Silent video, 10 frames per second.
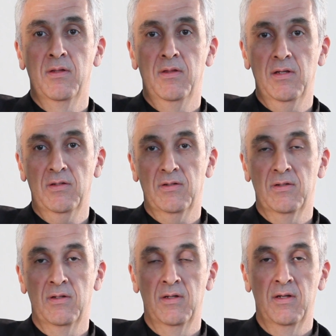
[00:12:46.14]
This
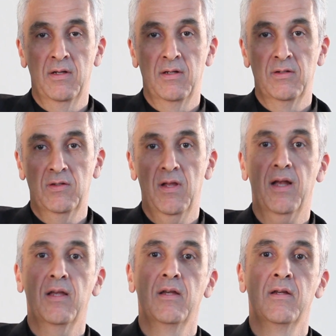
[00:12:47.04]

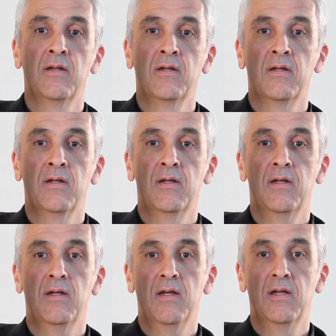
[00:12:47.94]
stick
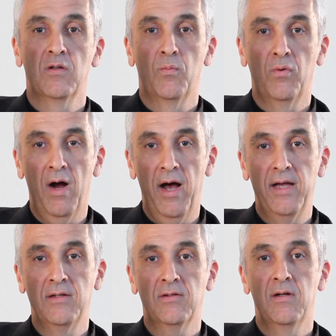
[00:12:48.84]
is a
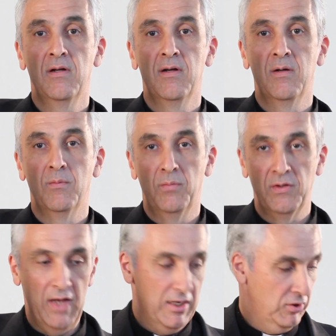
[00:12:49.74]
prized
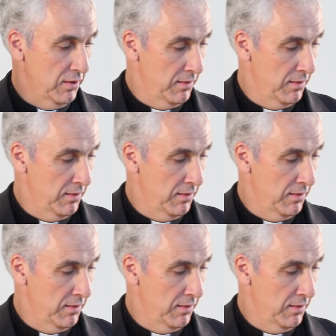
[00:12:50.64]
possession.